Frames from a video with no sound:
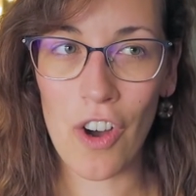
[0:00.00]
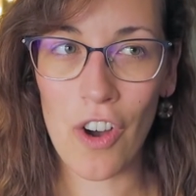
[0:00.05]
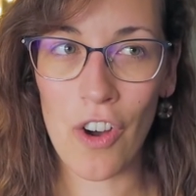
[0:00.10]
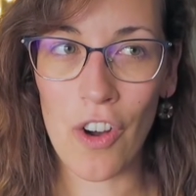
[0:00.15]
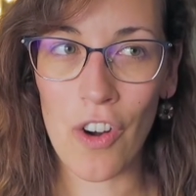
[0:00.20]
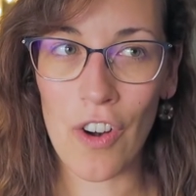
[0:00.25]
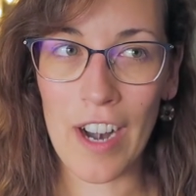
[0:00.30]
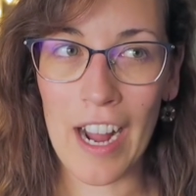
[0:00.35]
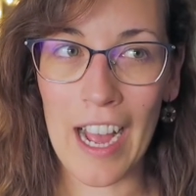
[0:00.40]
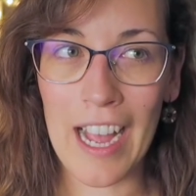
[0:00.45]

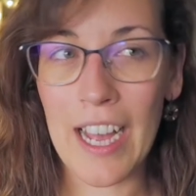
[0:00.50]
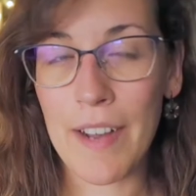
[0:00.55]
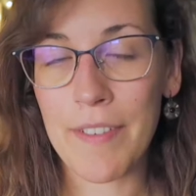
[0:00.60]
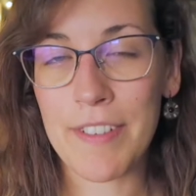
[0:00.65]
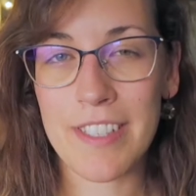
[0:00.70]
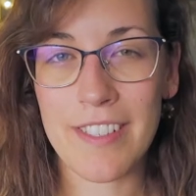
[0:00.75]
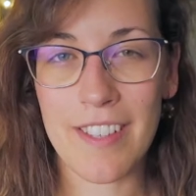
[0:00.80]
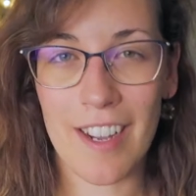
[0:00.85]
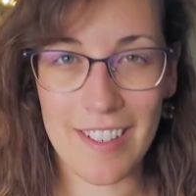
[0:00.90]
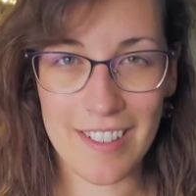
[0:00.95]
or I
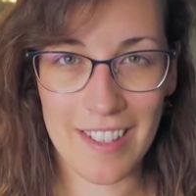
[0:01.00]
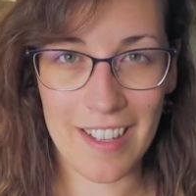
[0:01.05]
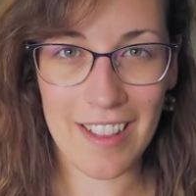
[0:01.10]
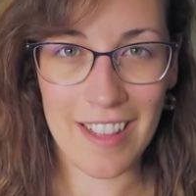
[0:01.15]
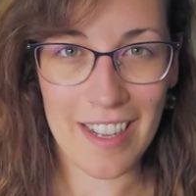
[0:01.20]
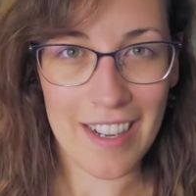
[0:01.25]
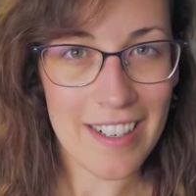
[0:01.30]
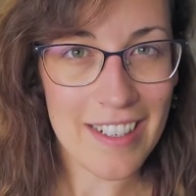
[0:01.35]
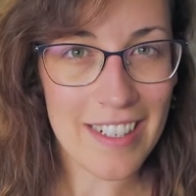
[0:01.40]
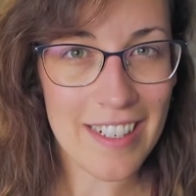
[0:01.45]
have started
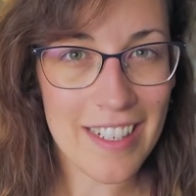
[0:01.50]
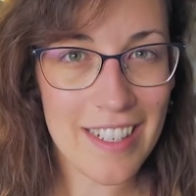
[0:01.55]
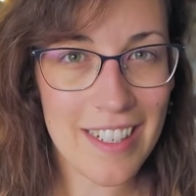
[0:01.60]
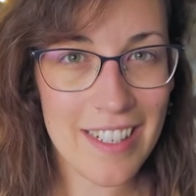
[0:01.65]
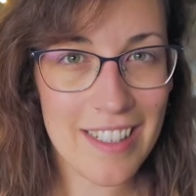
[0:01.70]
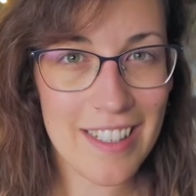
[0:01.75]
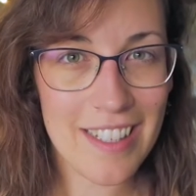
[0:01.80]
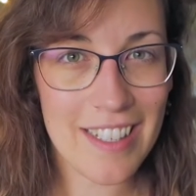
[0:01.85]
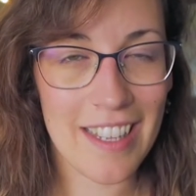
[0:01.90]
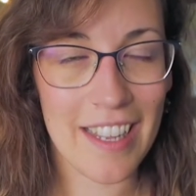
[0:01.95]
learning
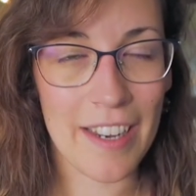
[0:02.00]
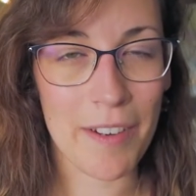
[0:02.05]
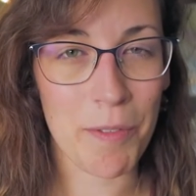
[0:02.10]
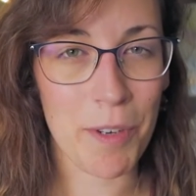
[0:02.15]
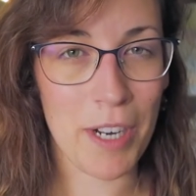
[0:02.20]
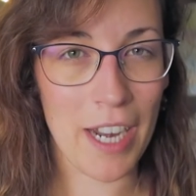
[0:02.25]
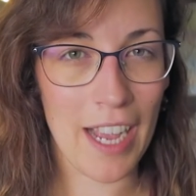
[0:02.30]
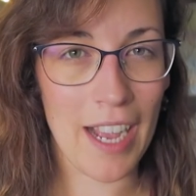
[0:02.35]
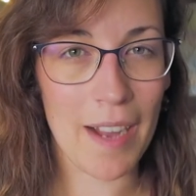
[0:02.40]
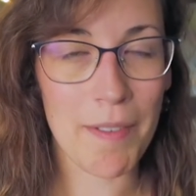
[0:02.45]
it and
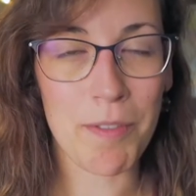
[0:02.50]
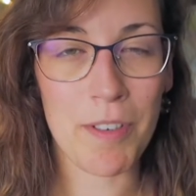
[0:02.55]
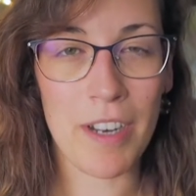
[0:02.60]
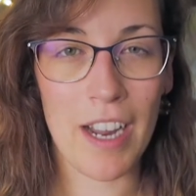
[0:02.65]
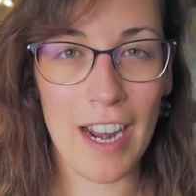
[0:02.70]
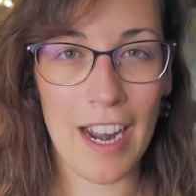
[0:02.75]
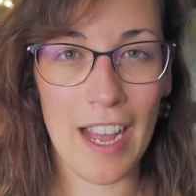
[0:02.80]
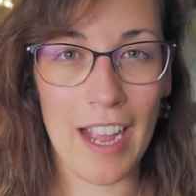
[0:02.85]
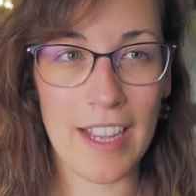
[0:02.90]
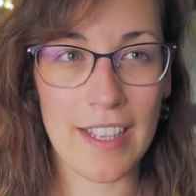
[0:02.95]
when I have
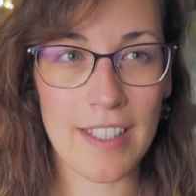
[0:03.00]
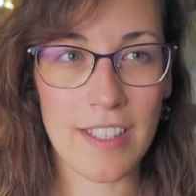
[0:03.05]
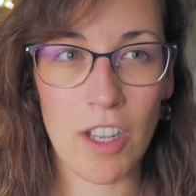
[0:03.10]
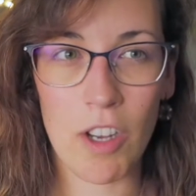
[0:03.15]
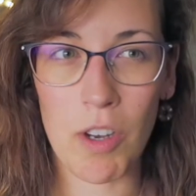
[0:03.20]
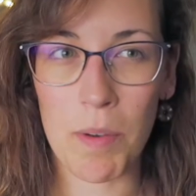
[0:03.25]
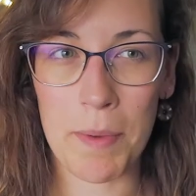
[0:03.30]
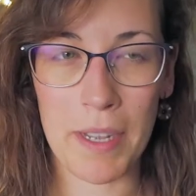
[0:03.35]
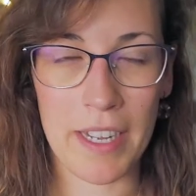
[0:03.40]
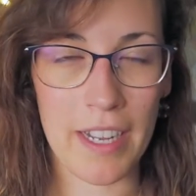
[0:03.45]
realized,
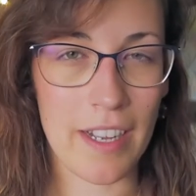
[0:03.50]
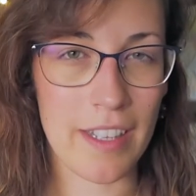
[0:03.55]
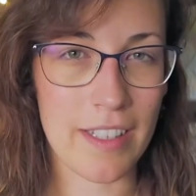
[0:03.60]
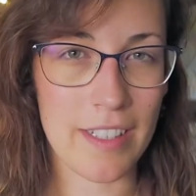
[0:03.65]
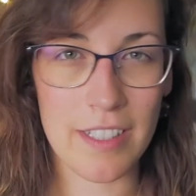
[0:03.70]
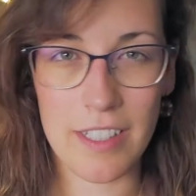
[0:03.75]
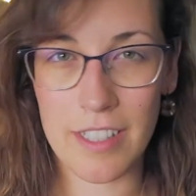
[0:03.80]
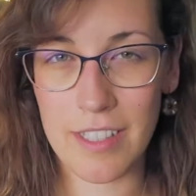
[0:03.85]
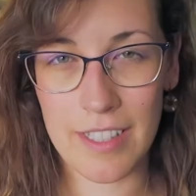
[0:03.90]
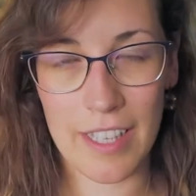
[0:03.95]
oh my god,
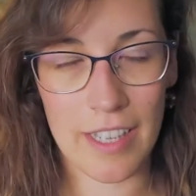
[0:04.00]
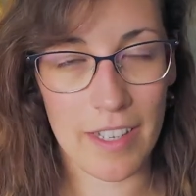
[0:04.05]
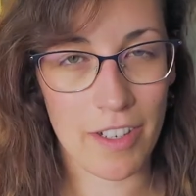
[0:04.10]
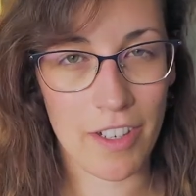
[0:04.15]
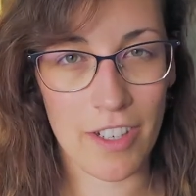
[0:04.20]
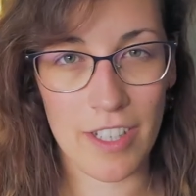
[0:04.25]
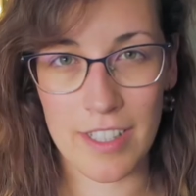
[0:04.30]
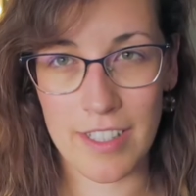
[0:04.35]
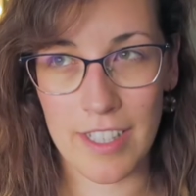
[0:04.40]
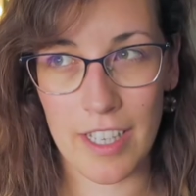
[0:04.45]
this is t-
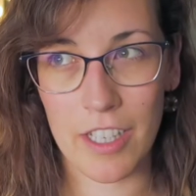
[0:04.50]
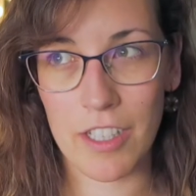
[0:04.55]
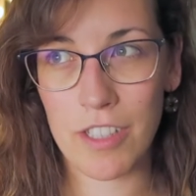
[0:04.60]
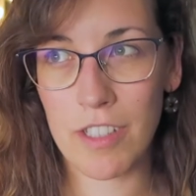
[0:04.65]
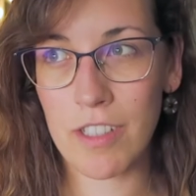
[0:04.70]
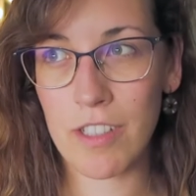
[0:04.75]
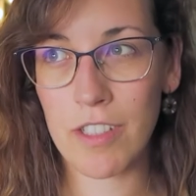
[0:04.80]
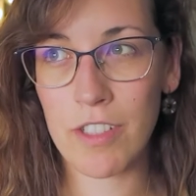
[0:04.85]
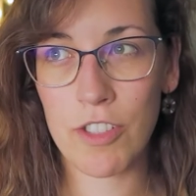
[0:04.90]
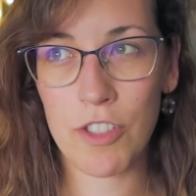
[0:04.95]
gonna take
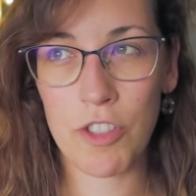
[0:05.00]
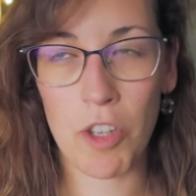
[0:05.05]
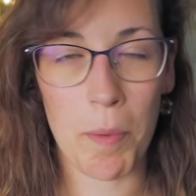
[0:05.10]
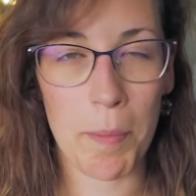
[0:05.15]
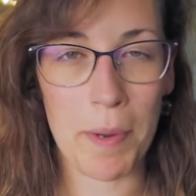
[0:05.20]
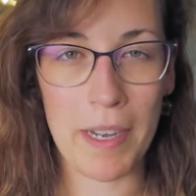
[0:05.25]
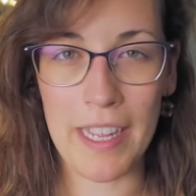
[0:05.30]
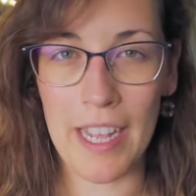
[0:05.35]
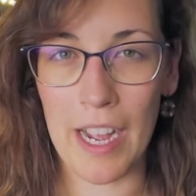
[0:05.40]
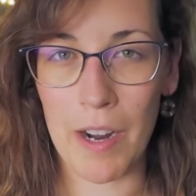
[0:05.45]
so
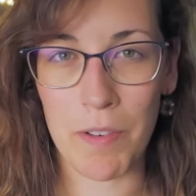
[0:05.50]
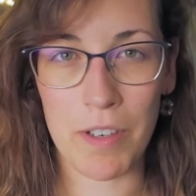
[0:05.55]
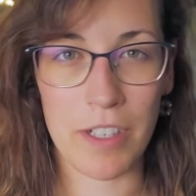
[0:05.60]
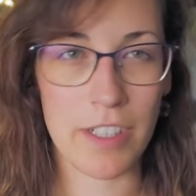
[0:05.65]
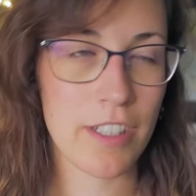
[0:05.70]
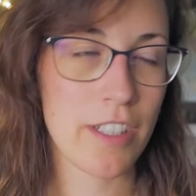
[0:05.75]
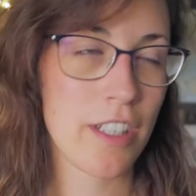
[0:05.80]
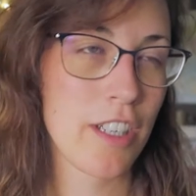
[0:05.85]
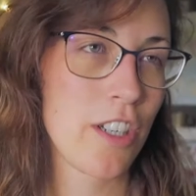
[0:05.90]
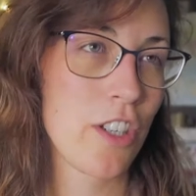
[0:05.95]
many
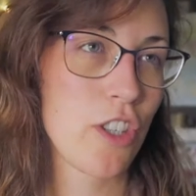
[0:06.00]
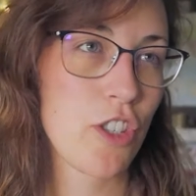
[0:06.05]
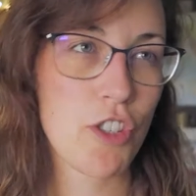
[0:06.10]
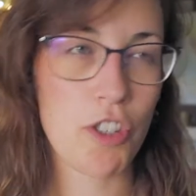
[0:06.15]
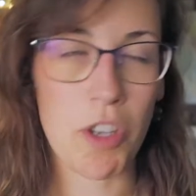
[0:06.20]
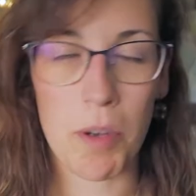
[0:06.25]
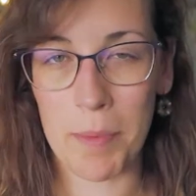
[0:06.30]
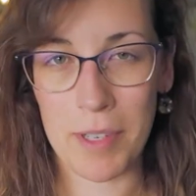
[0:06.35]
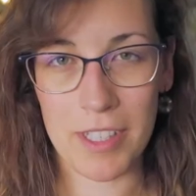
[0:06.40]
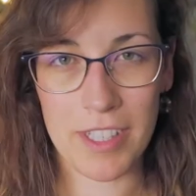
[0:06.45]
hours,
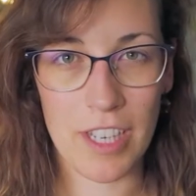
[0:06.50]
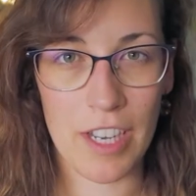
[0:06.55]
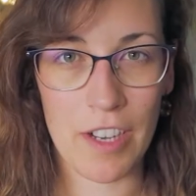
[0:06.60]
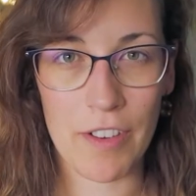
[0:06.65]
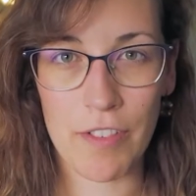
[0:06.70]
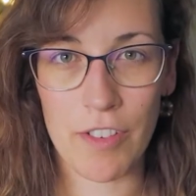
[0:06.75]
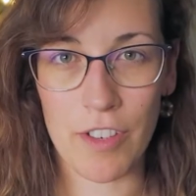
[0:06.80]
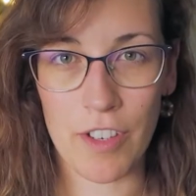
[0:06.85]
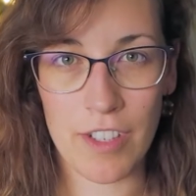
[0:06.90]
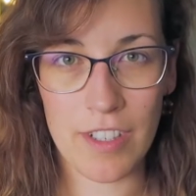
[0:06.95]
so much
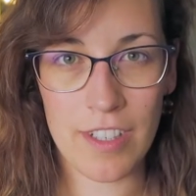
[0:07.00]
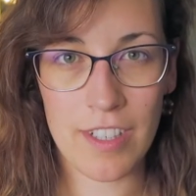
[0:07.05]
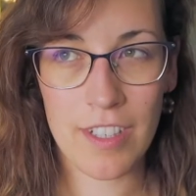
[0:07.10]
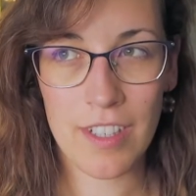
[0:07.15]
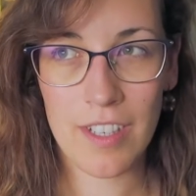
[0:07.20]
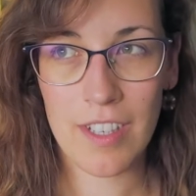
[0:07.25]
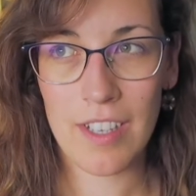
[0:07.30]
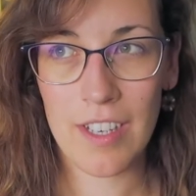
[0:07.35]
effort,